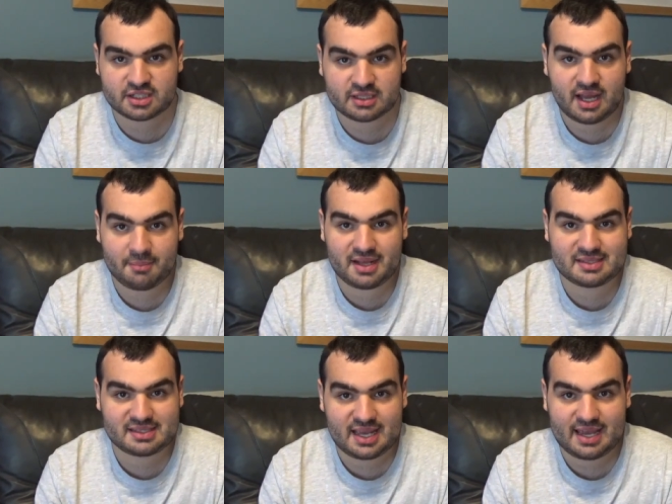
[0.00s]
And I'm not
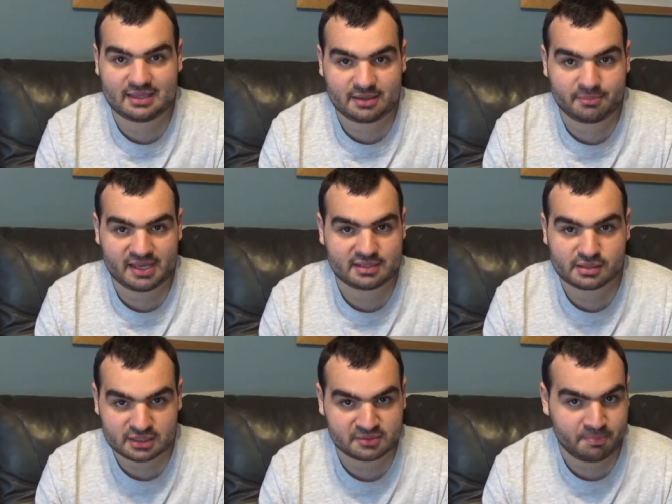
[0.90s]
saying the
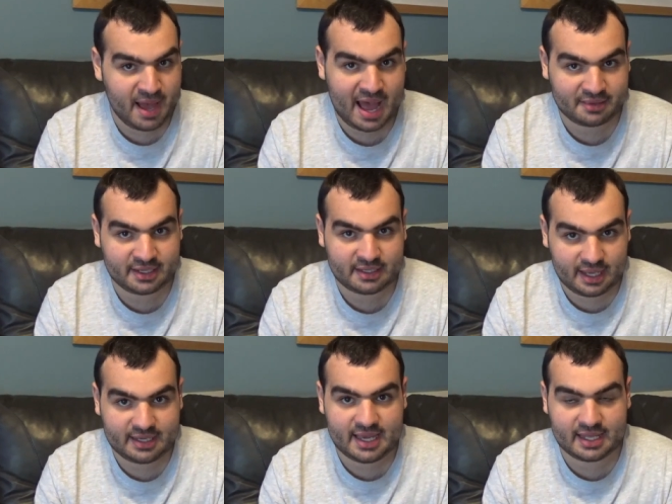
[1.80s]
message is bad. Like,
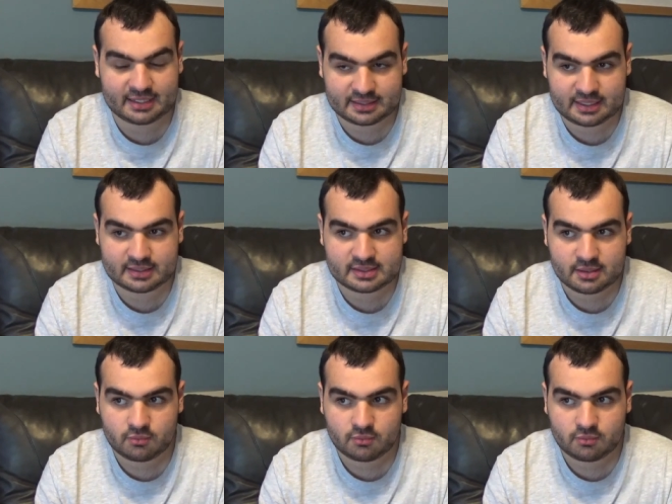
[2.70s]
I get it.